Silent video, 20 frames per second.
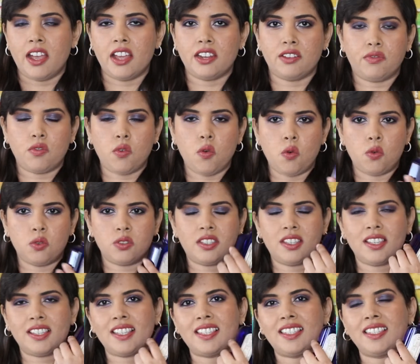And of course,
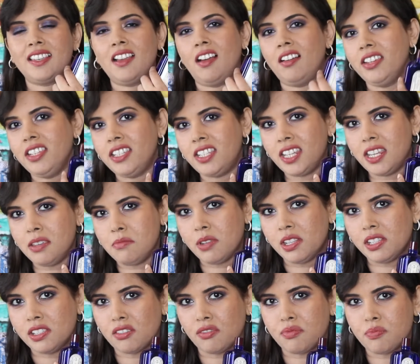this is 90
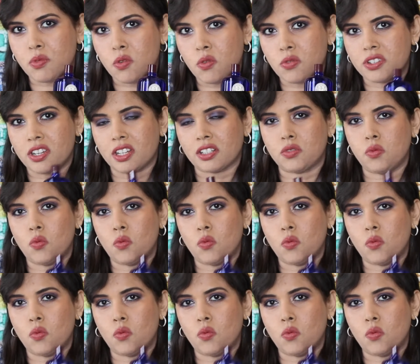mils of product,